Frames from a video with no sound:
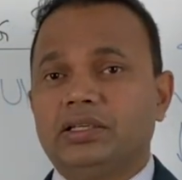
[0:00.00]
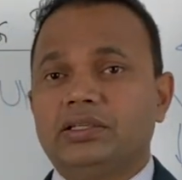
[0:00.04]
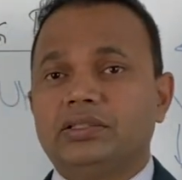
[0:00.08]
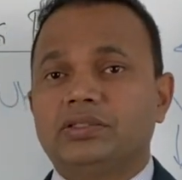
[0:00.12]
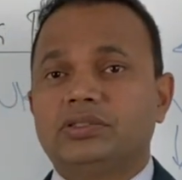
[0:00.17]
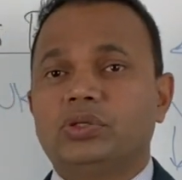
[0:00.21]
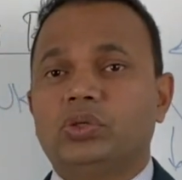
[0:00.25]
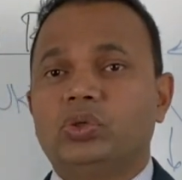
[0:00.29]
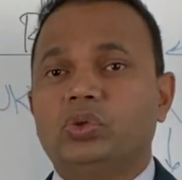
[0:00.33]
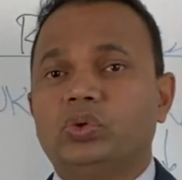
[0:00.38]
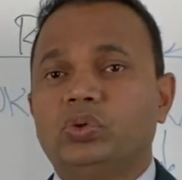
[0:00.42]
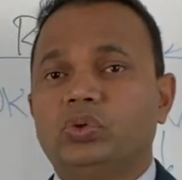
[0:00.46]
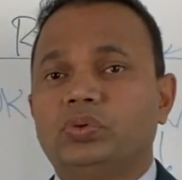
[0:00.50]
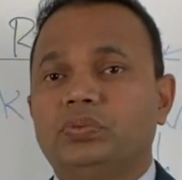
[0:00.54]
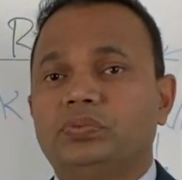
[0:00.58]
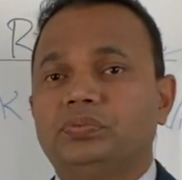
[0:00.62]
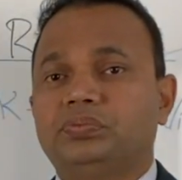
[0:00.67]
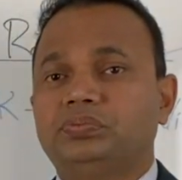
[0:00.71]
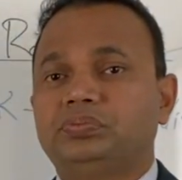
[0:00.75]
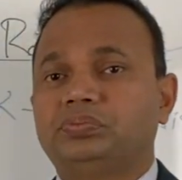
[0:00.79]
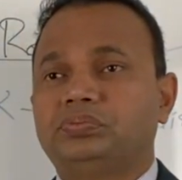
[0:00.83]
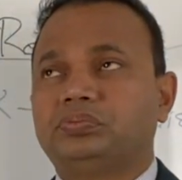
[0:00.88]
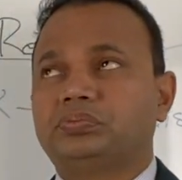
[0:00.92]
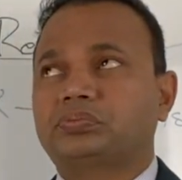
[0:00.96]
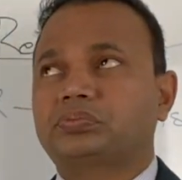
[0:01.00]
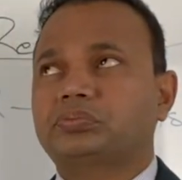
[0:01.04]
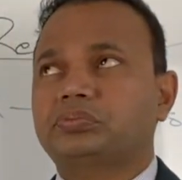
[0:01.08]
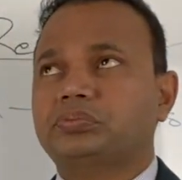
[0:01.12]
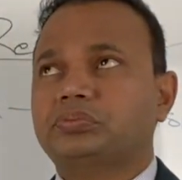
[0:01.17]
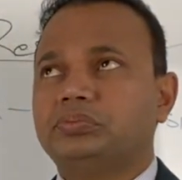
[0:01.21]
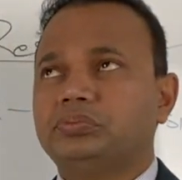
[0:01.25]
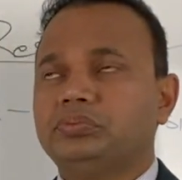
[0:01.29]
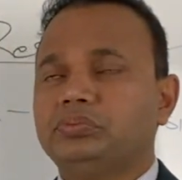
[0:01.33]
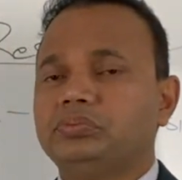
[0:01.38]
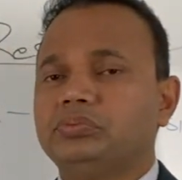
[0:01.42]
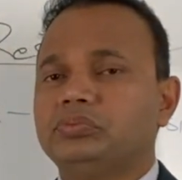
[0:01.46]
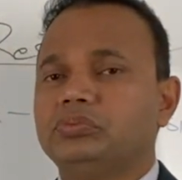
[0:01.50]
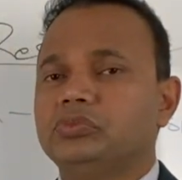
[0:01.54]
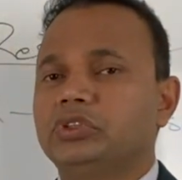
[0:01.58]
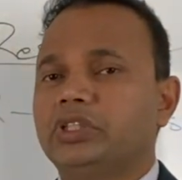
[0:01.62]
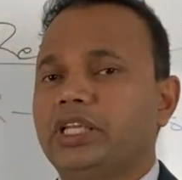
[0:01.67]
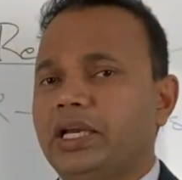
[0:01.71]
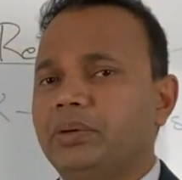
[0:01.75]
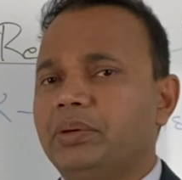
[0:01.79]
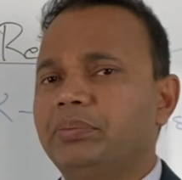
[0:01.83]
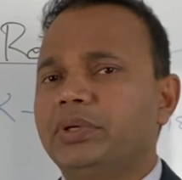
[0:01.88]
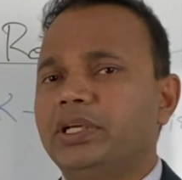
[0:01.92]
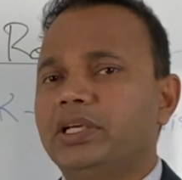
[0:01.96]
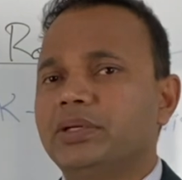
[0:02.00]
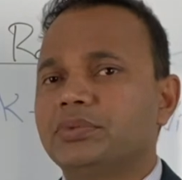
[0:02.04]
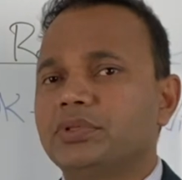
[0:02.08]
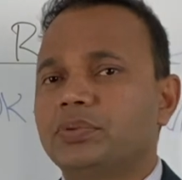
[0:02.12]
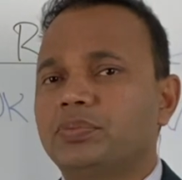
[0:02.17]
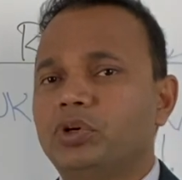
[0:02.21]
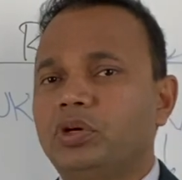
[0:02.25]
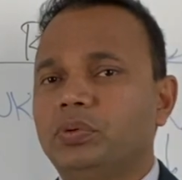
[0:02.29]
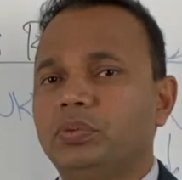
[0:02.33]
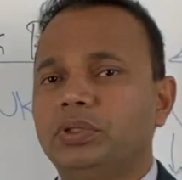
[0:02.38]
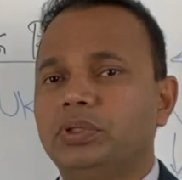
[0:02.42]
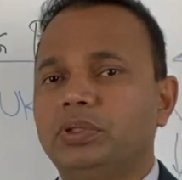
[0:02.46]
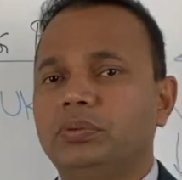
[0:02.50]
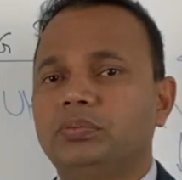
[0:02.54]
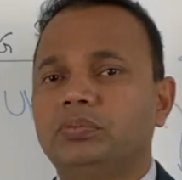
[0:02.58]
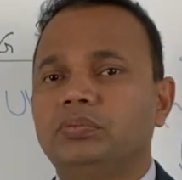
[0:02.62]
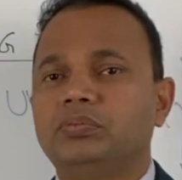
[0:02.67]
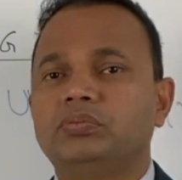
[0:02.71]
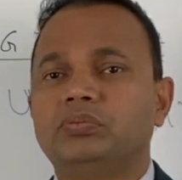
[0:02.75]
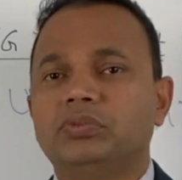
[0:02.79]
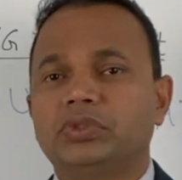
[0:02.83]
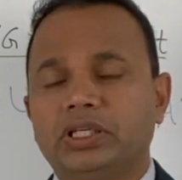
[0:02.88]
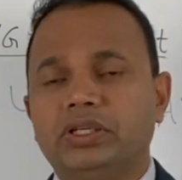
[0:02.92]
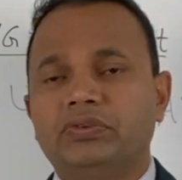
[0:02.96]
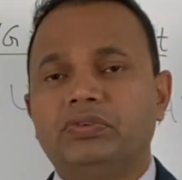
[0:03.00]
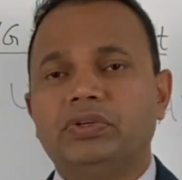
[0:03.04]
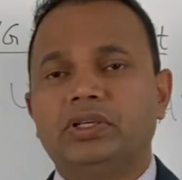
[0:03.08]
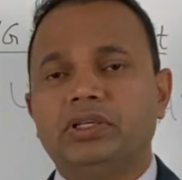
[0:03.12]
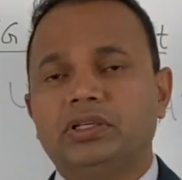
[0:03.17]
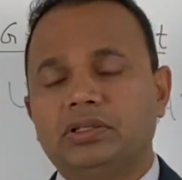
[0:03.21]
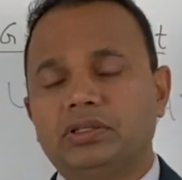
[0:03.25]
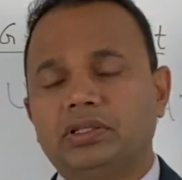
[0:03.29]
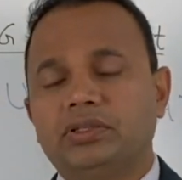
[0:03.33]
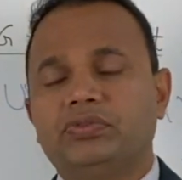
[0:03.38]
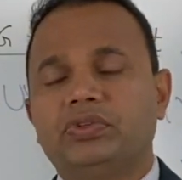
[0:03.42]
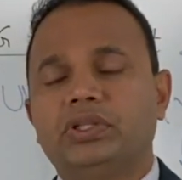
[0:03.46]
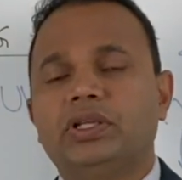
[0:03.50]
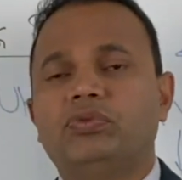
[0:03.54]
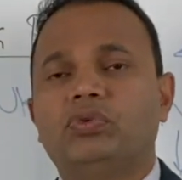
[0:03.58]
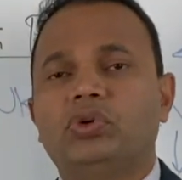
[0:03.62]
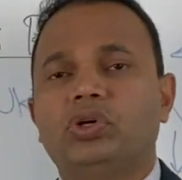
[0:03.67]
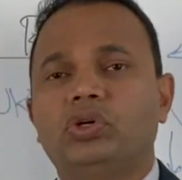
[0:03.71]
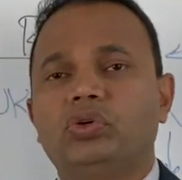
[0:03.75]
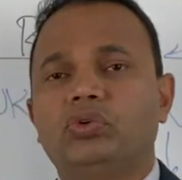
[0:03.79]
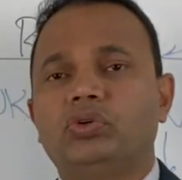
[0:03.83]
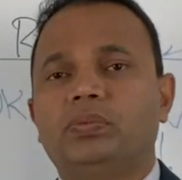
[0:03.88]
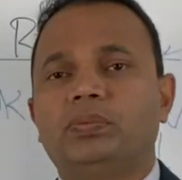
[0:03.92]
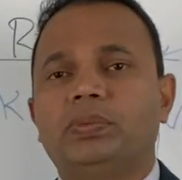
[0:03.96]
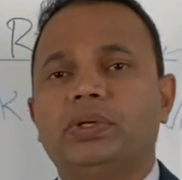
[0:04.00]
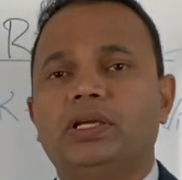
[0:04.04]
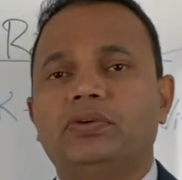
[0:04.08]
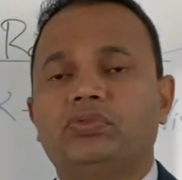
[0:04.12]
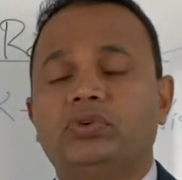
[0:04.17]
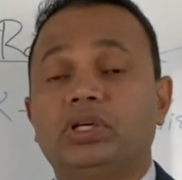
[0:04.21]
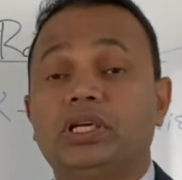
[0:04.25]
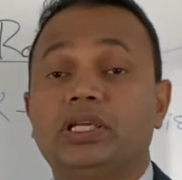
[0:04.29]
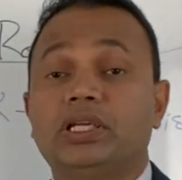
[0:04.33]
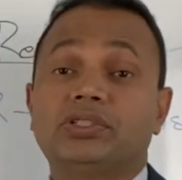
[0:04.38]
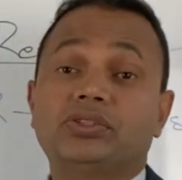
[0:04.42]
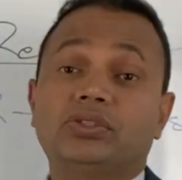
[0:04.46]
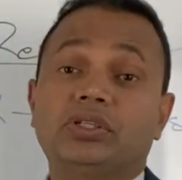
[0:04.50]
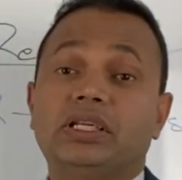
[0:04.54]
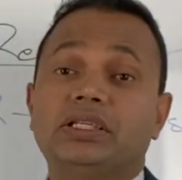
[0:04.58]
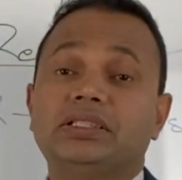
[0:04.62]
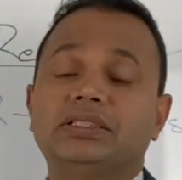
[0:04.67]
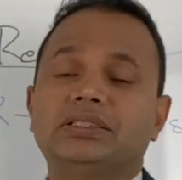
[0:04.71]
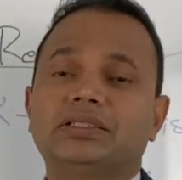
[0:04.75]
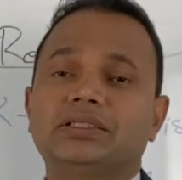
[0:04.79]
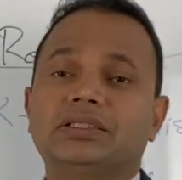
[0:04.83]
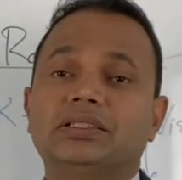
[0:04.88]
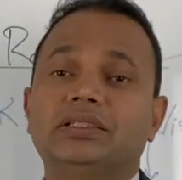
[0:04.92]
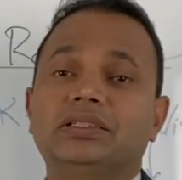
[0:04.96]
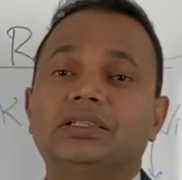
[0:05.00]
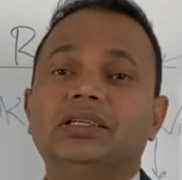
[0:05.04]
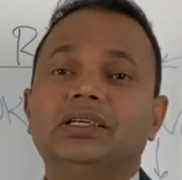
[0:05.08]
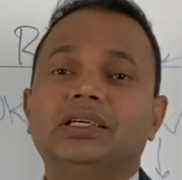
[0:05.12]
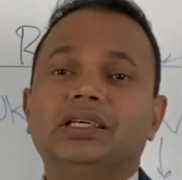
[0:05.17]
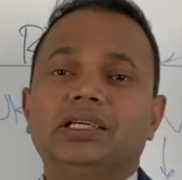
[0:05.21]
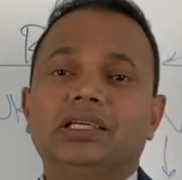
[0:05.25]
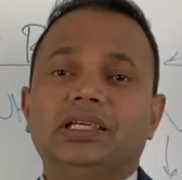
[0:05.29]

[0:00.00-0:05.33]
So that becomes a problem, even if they want to apply for naturalization,